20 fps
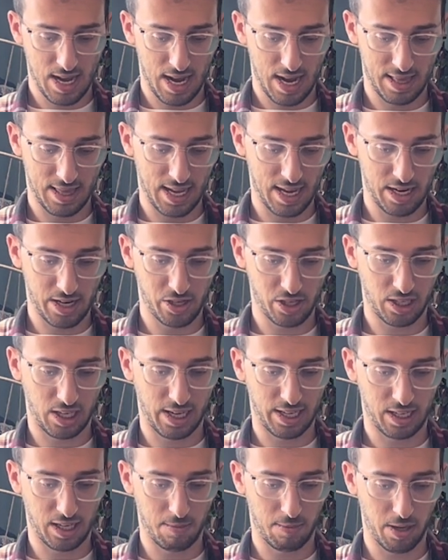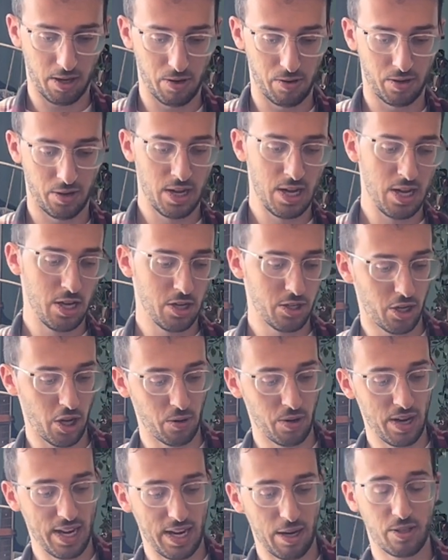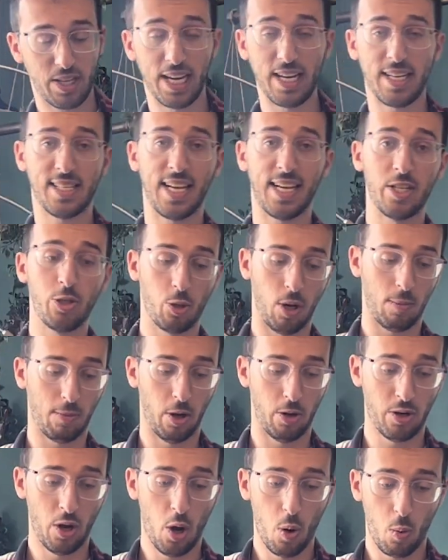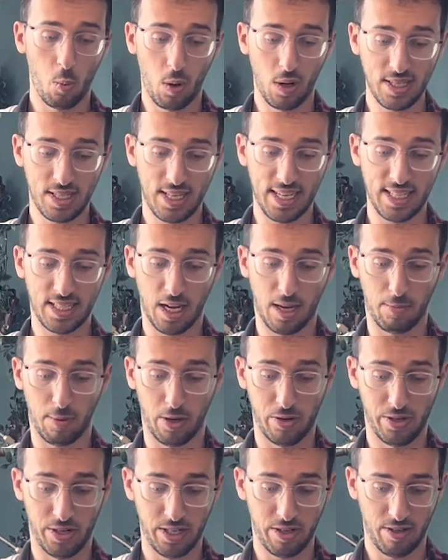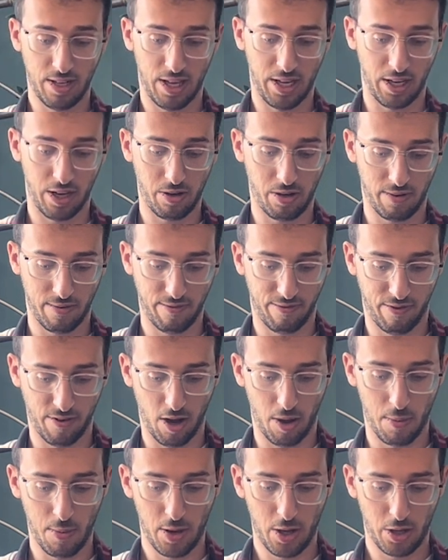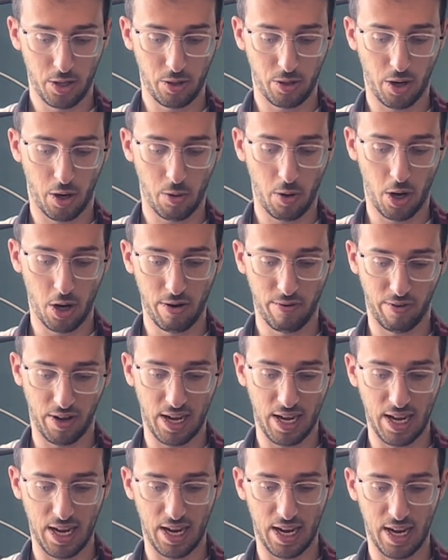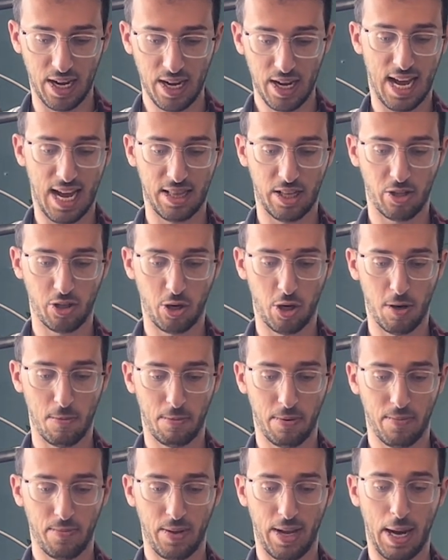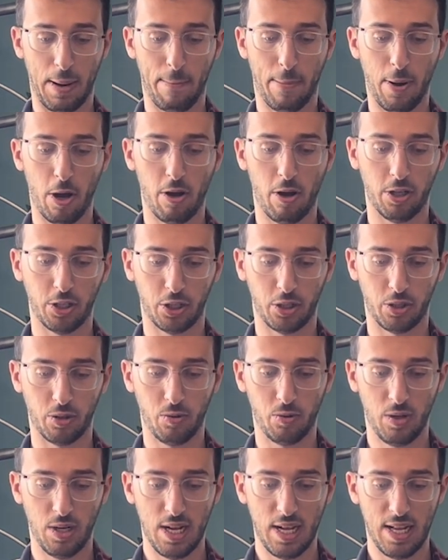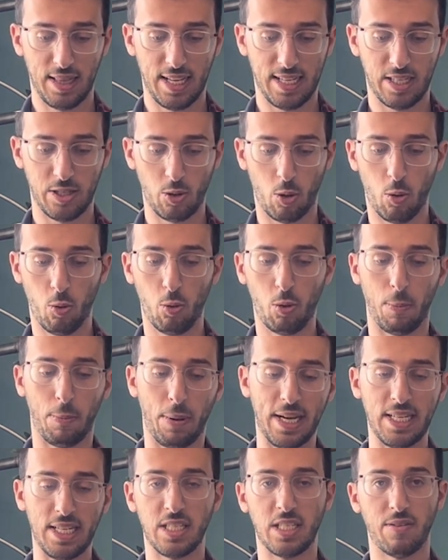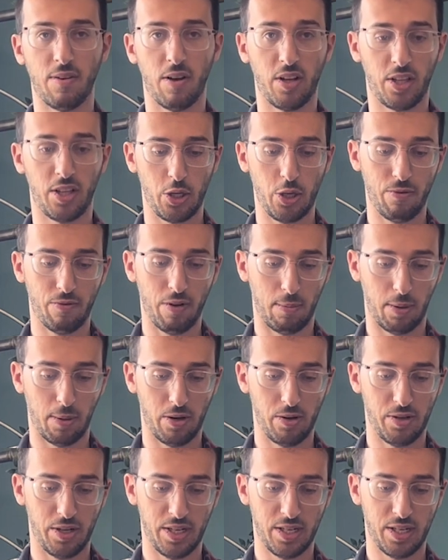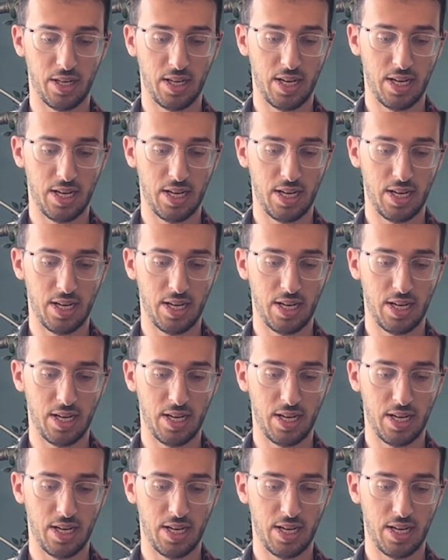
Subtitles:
And then I just click upload. So it'll take a second to upload. Once it's uploaded, there you go, confirm. You go over here at the top in personal. This is all the pieces of art that you've uploaded.